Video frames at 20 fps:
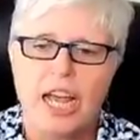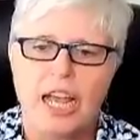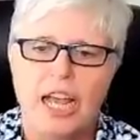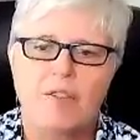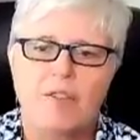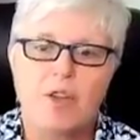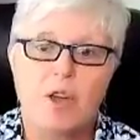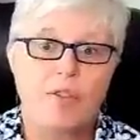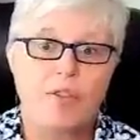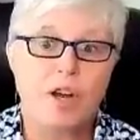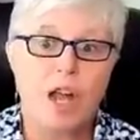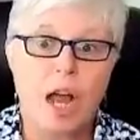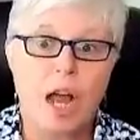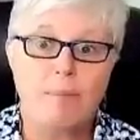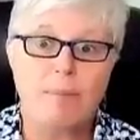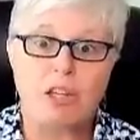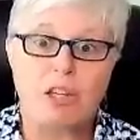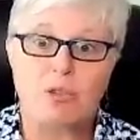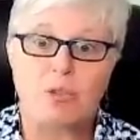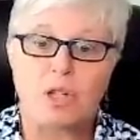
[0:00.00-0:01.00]
If you have
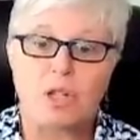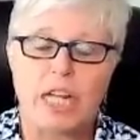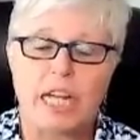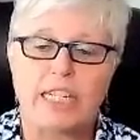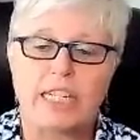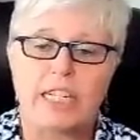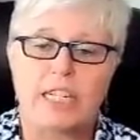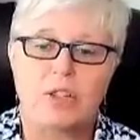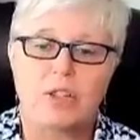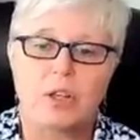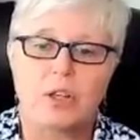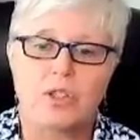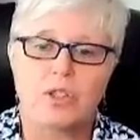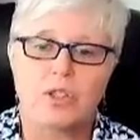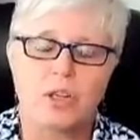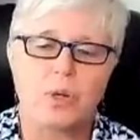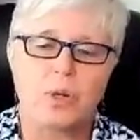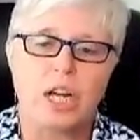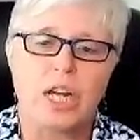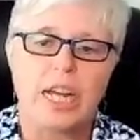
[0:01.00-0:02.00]
comments, we'd like to hear those
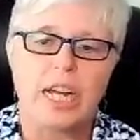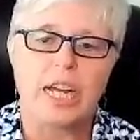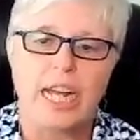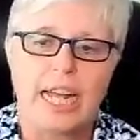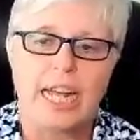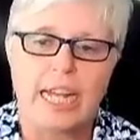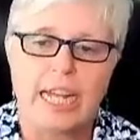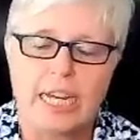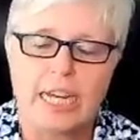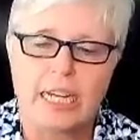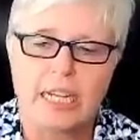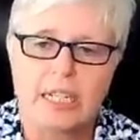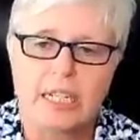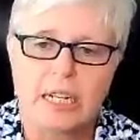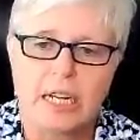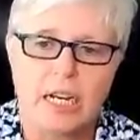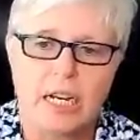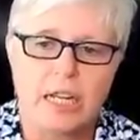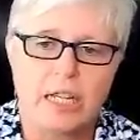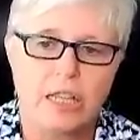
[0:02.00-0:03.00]
too. And
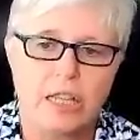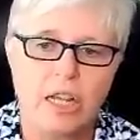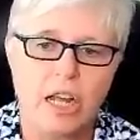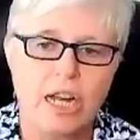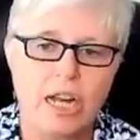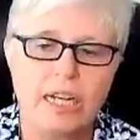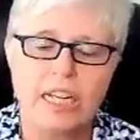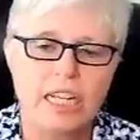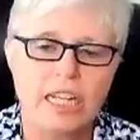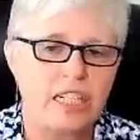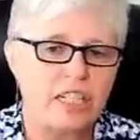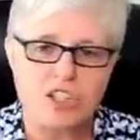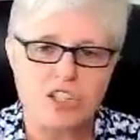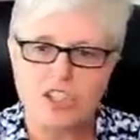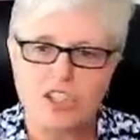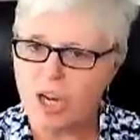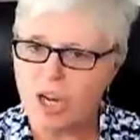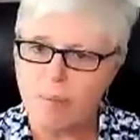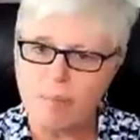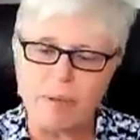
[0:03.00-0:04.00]
Lana can
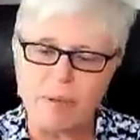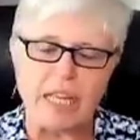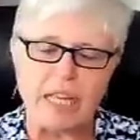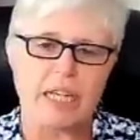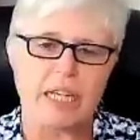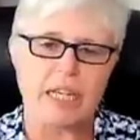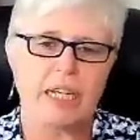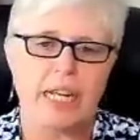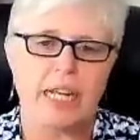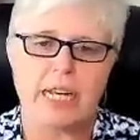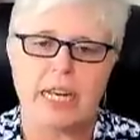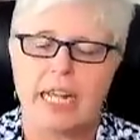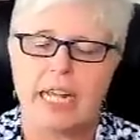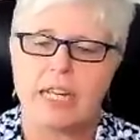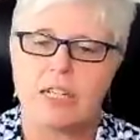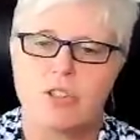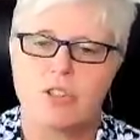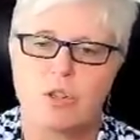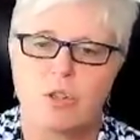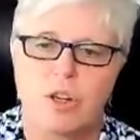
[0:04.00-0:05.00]
jump in and
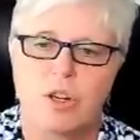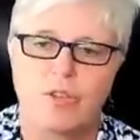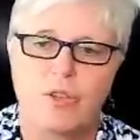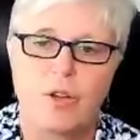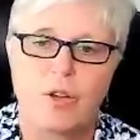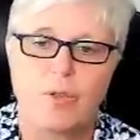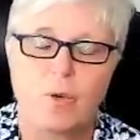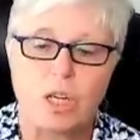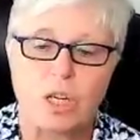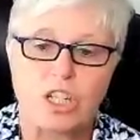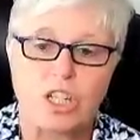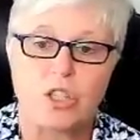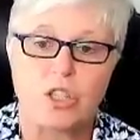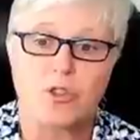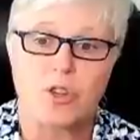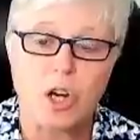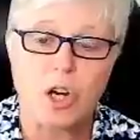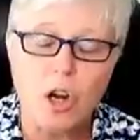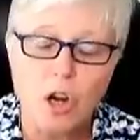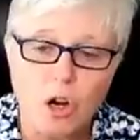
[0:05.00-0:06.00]
answer. If you have questions
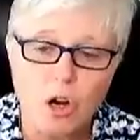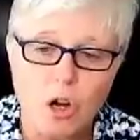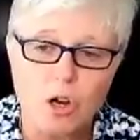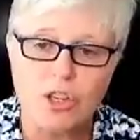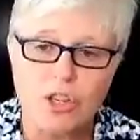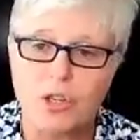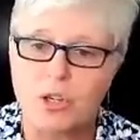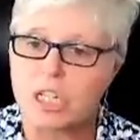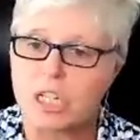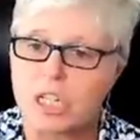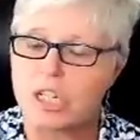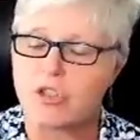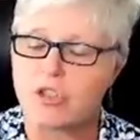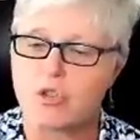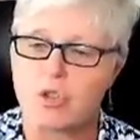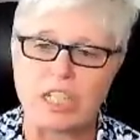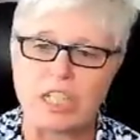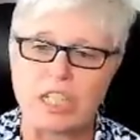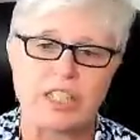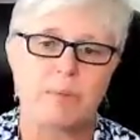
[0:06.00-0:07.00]
for her, you can
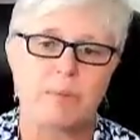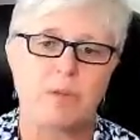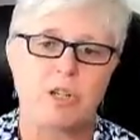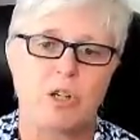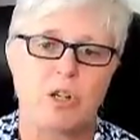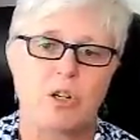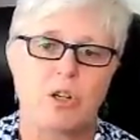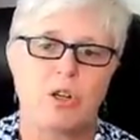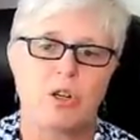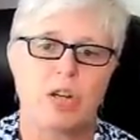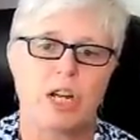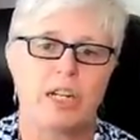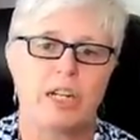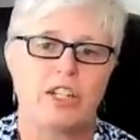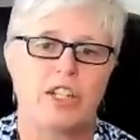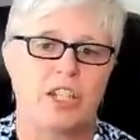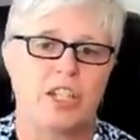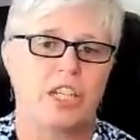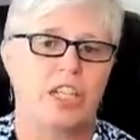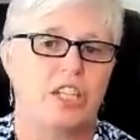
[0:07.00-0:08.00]
address them to her
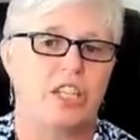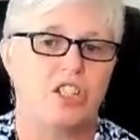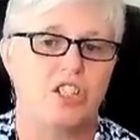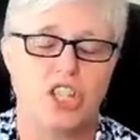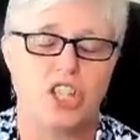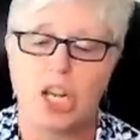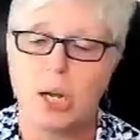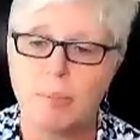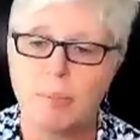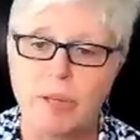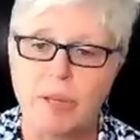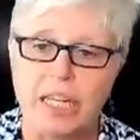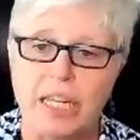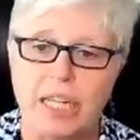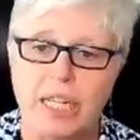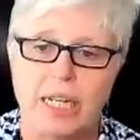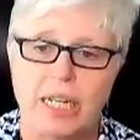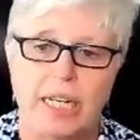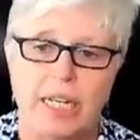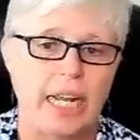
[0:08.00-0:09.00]
and she can jump
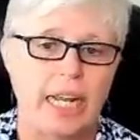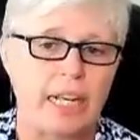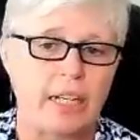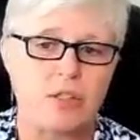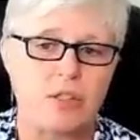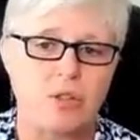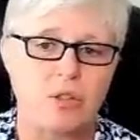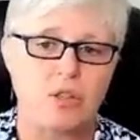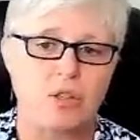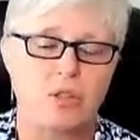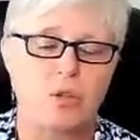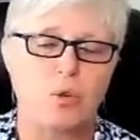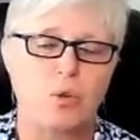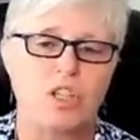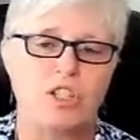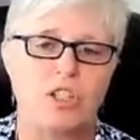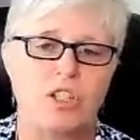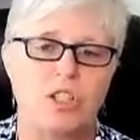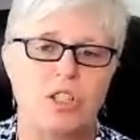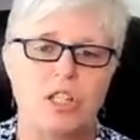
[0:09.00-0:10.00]
in and answer those
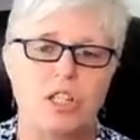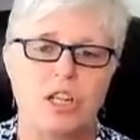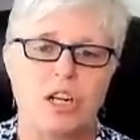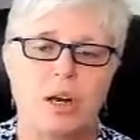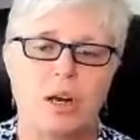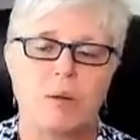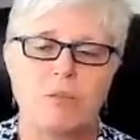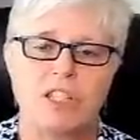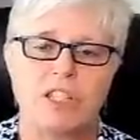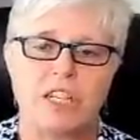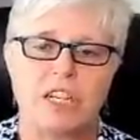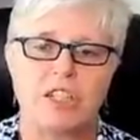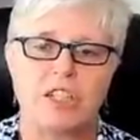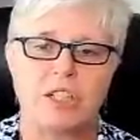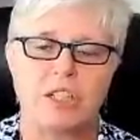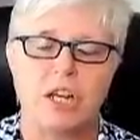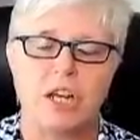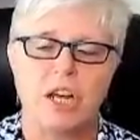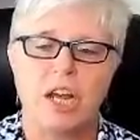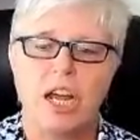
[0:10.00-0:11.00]
questions in the comment
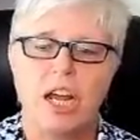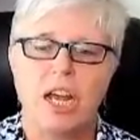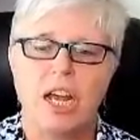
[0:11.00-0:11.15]
section.